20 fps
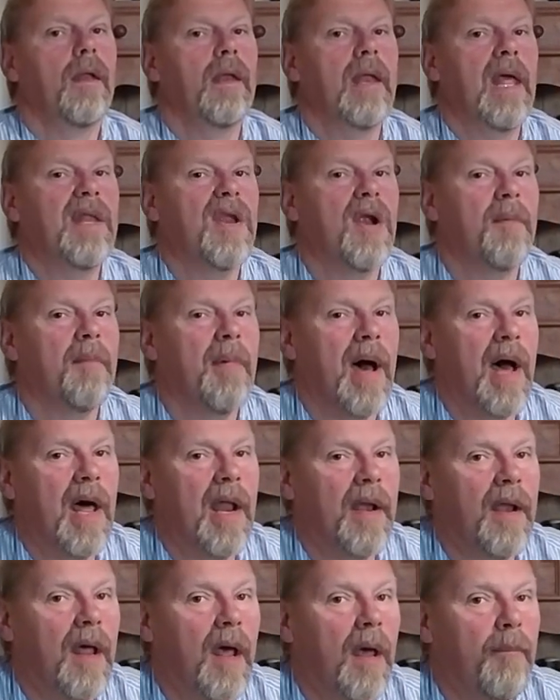Then your
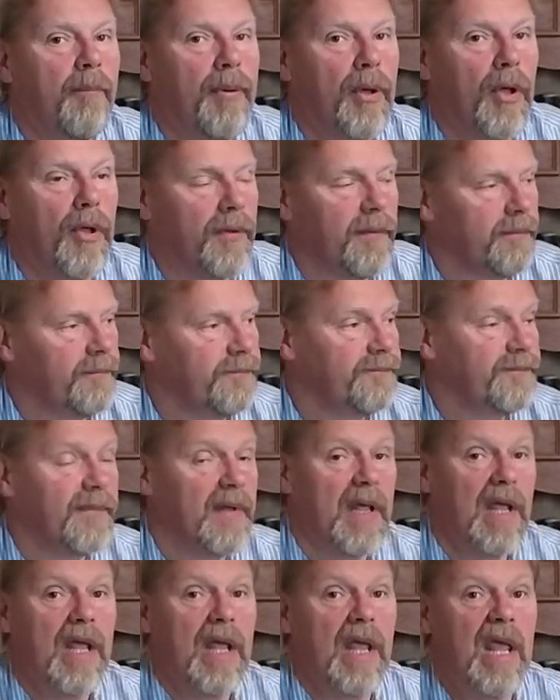man, Putin,
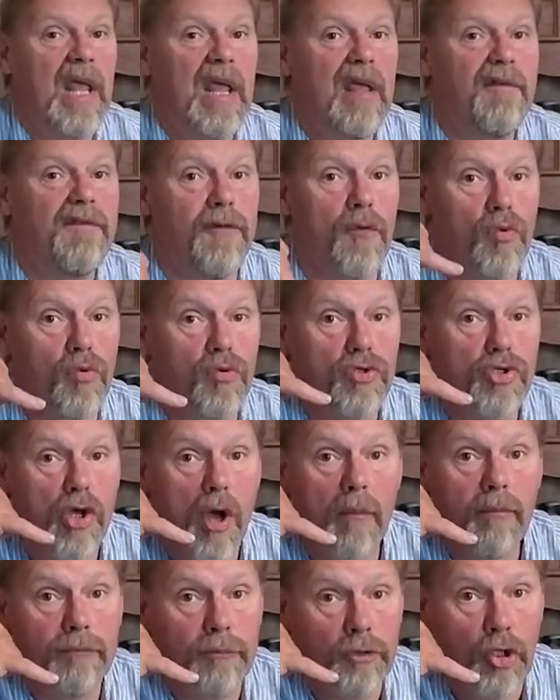he phones
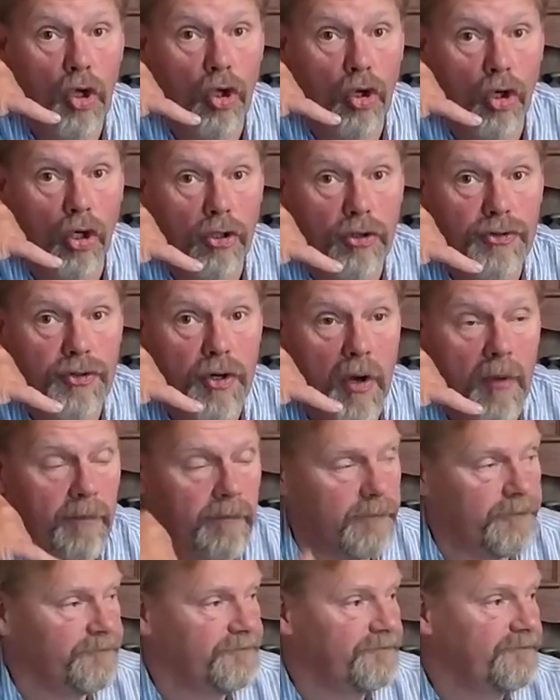up Donald
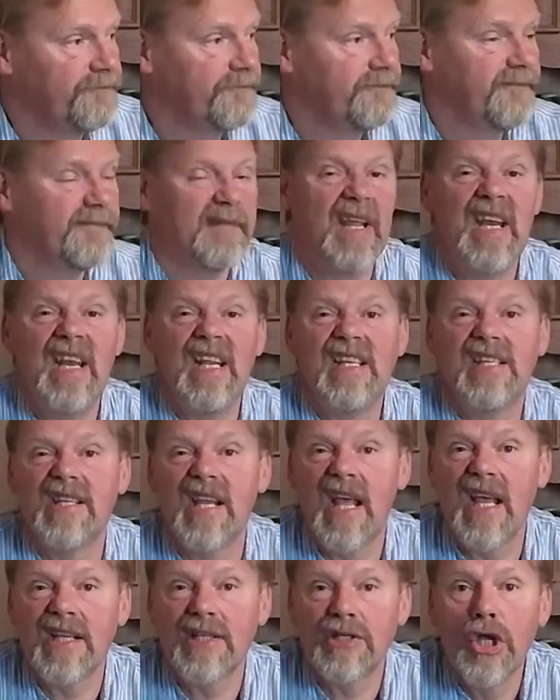Trump and he
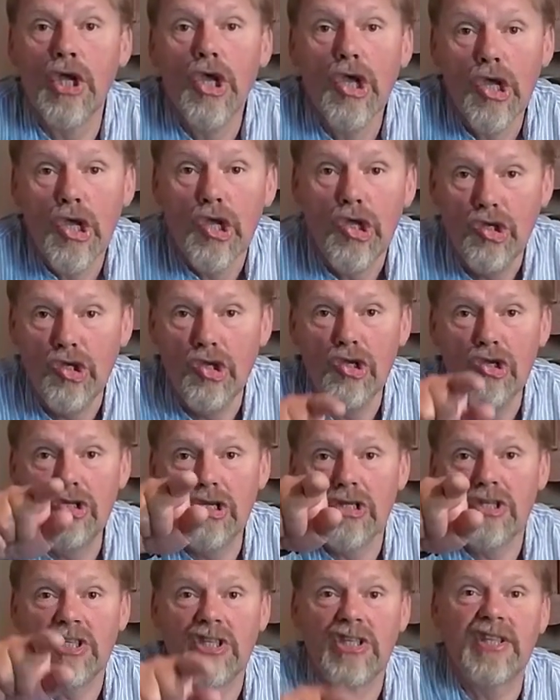says,
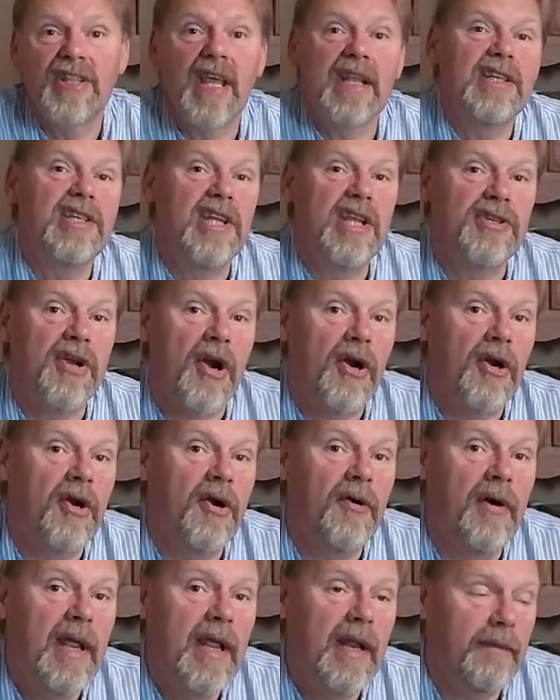"Yous think she's are
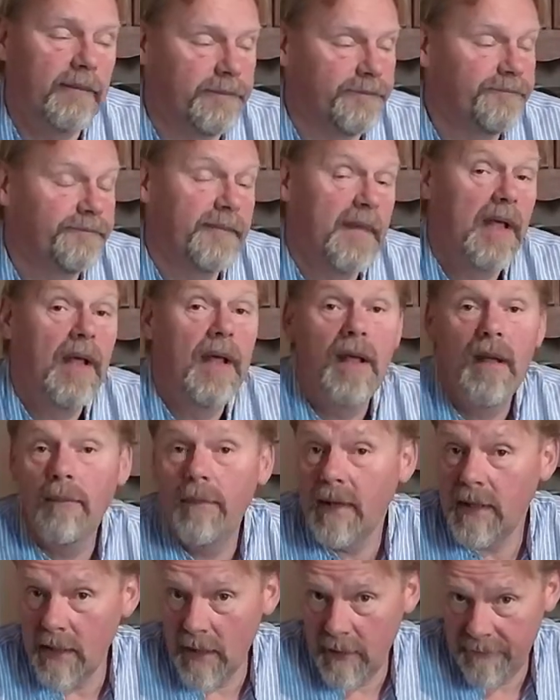great,
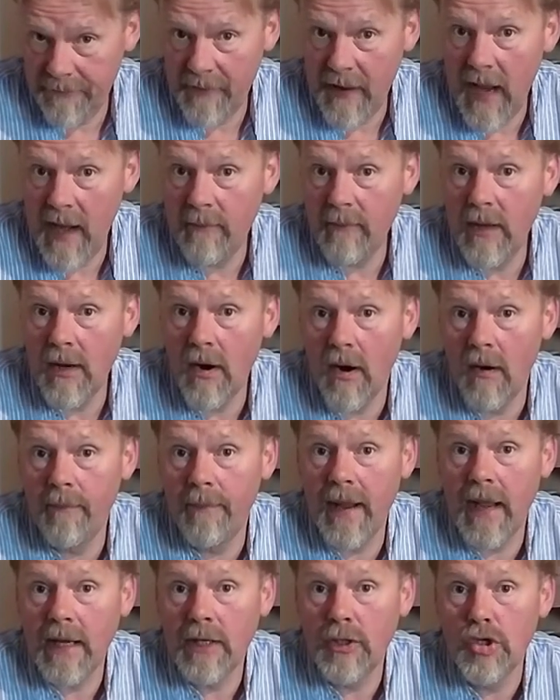but you'll find me our
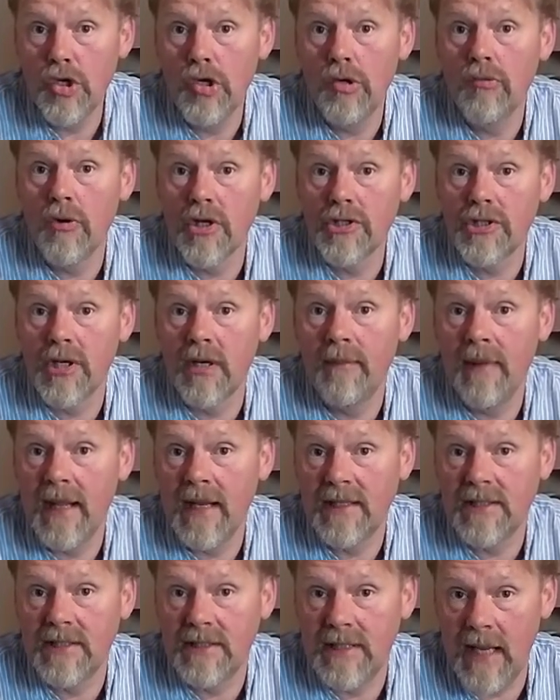big new
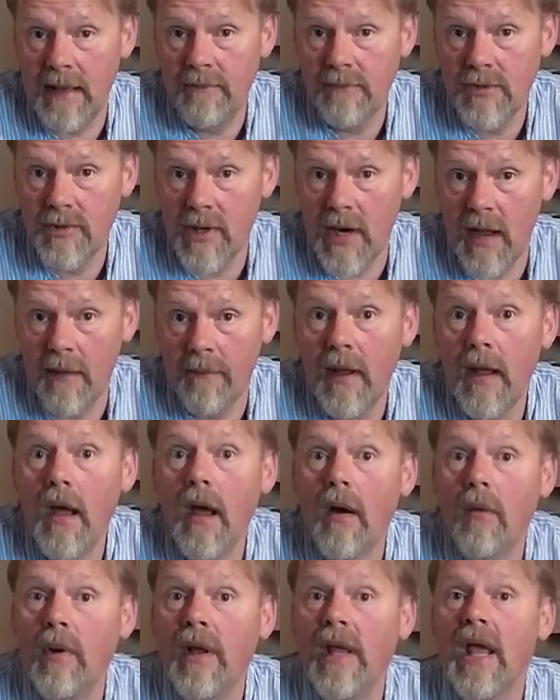Russian-made steam
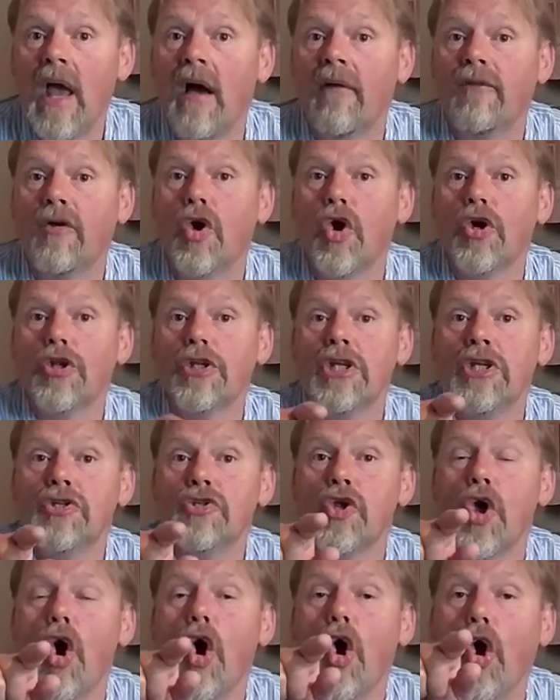trap. We have got
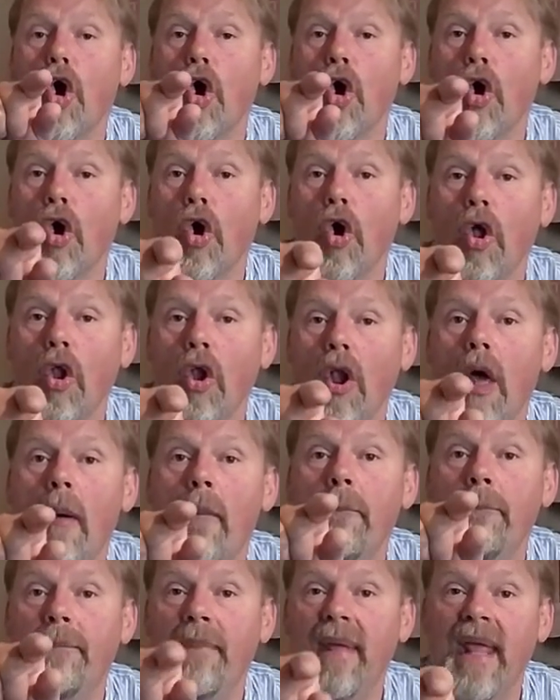yous all
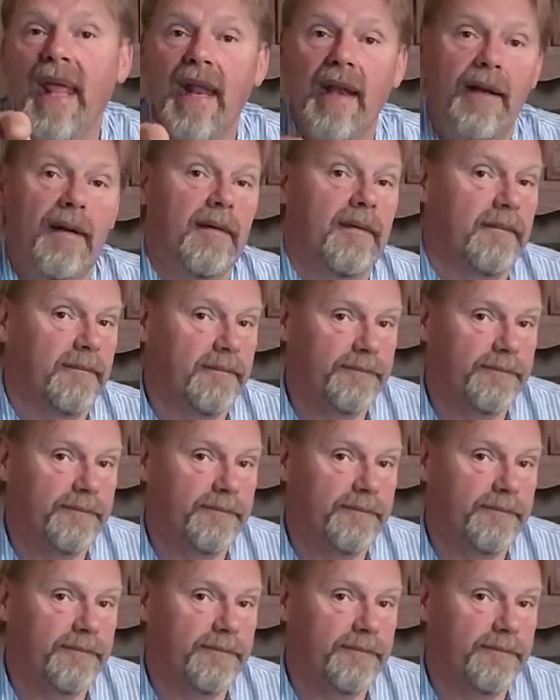bait."